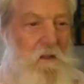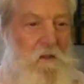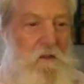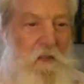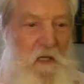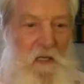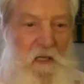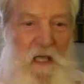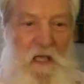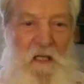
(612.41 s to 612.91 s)

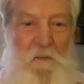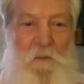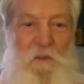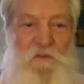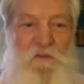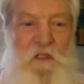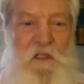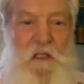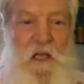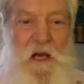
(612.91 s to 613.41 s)
Dead
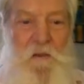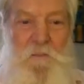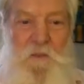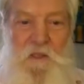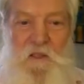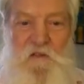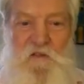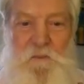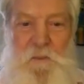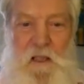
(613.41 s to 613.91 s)
animals cannot
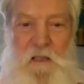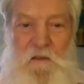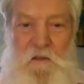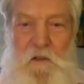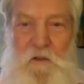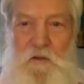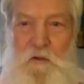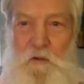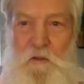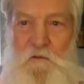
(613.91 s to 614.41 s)
be
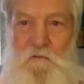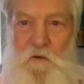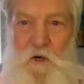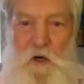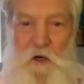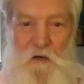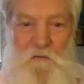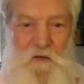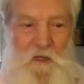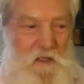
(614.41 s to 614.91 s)
expected to
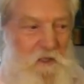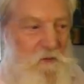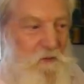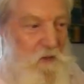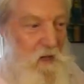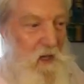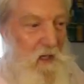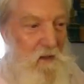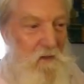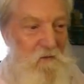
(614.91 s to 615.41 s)
evolve
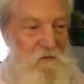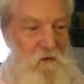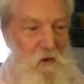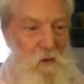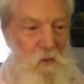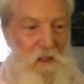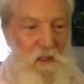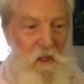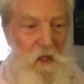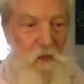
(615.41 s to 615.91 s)
anything,
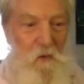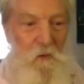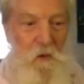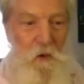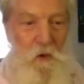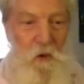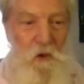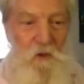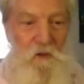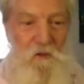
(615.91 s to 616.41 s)
so we know the
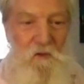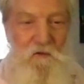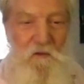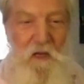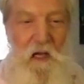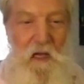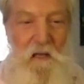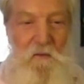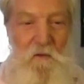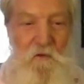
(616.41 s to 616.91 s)
Lord
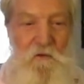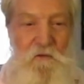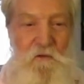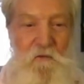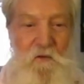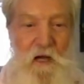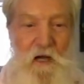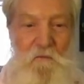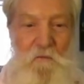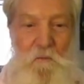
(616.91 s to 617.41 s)
designed the
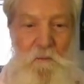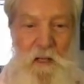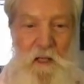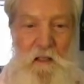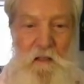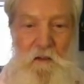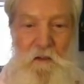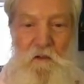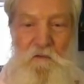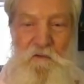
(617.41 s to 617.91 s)
survival
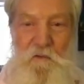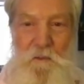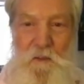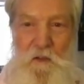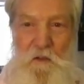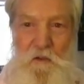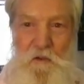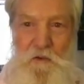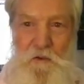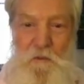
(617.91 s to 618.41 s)
mechanism
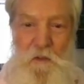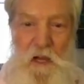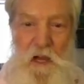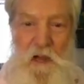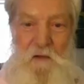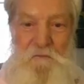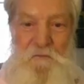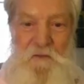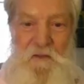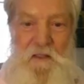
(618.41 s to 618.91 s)
in the
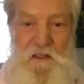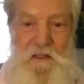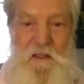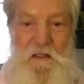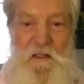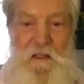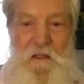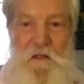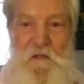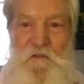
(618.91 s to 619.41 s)
giraffe
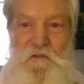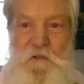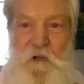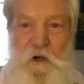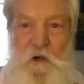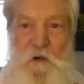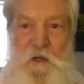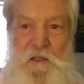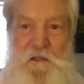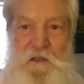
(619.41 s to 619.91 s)

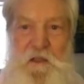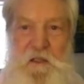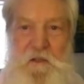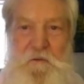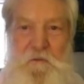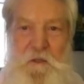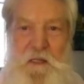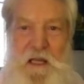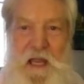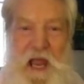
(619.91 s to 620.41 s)
so it
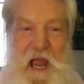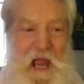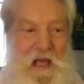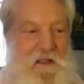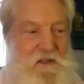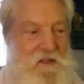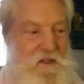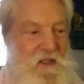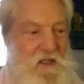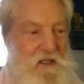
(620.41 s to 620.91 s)
can
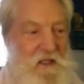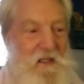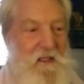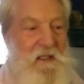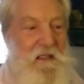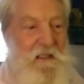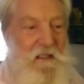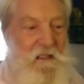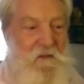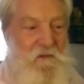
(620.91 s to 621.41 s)
react
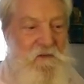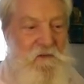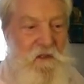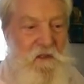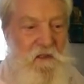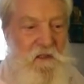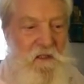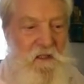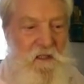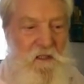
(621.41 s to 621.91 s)

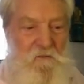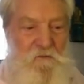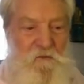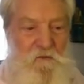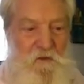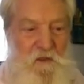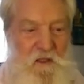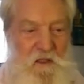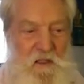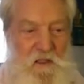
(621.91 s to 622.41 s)
instantly and
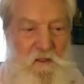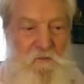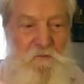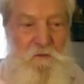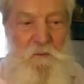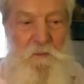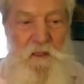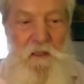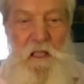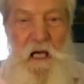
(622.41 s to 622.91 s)
flee
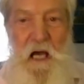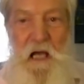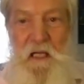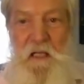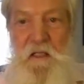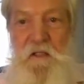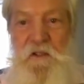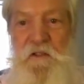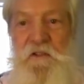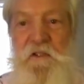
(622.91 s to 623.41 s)
from a
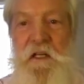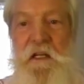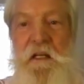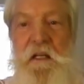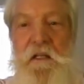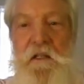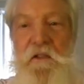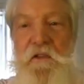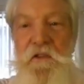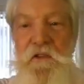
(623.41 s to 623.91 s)
lion's
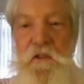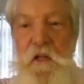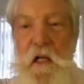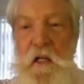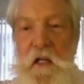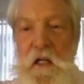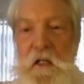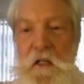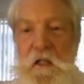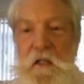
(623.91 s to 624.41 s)

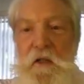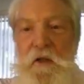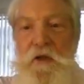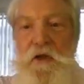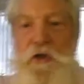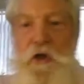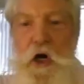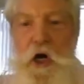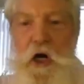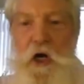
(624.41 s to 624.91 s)
sudden
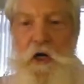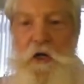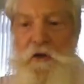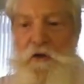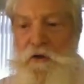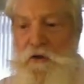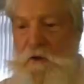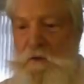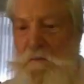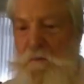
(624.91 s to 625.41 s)

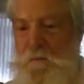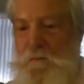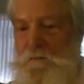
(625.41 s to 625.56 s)
charge.